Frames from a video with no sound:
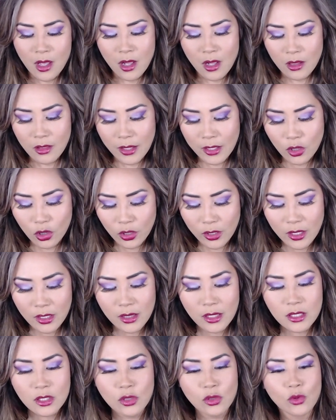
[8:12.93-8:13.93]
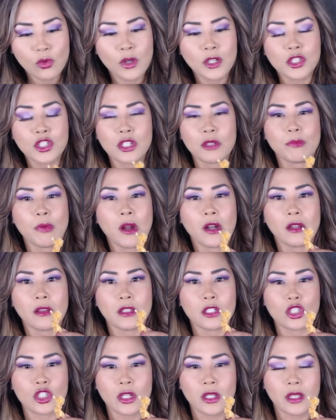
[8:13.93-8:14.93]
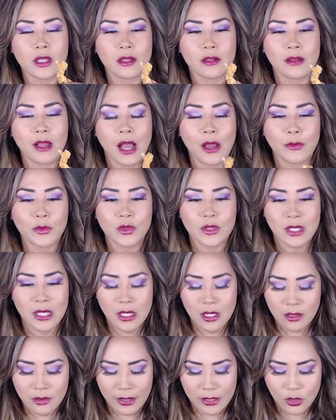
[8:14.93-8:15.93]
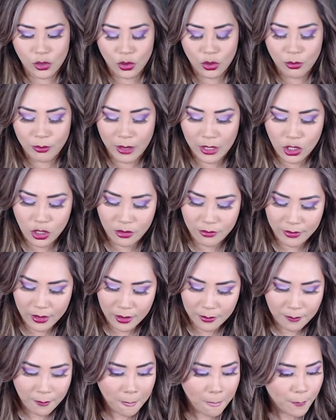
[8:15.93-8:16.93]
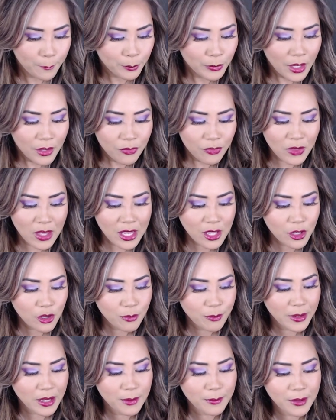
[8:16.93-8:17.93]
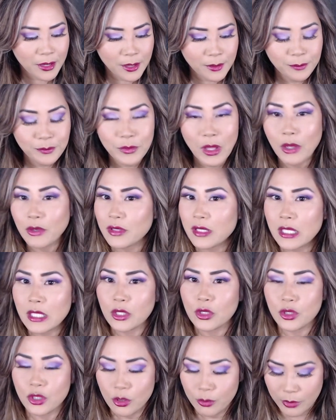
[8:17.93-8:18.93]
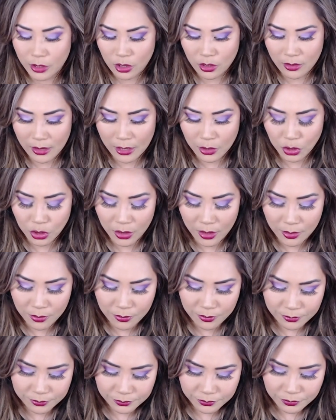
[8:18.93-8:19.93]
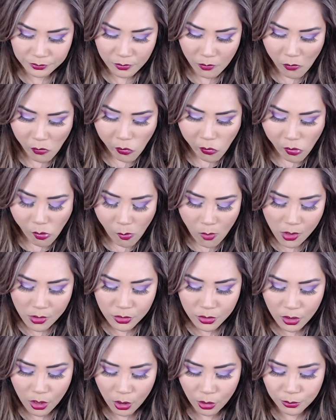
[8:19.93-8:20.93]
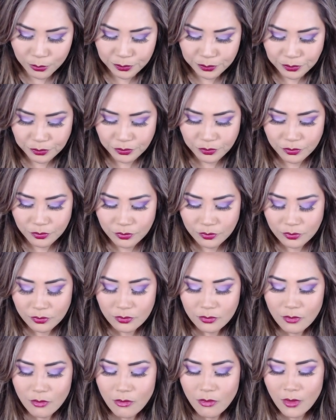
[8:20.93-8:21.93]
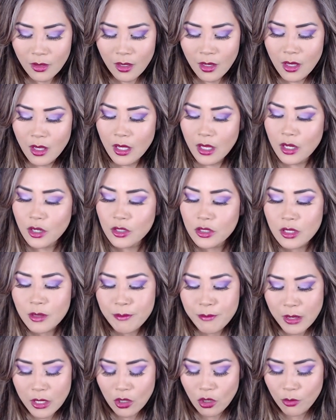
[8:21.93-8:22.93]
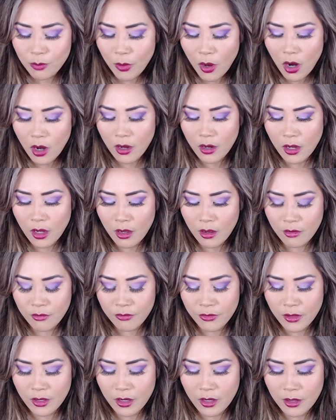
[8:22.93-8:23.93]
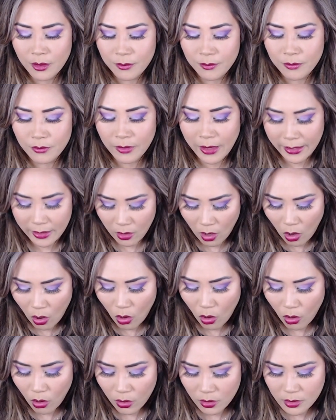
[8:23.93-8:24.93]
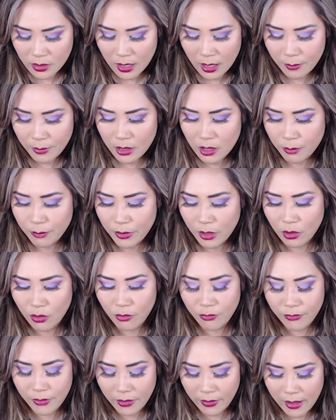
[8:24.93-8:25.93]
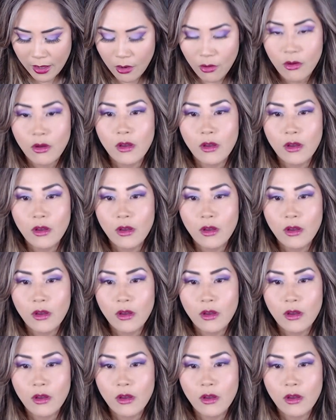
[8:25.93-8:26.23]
Like, look at this crunchy part of the chicken. I was eating like too much of it. Thank you, baby. I was eating too much of that shit. So, here's the middle part of the, like, oh, damn it, the pickle fell out.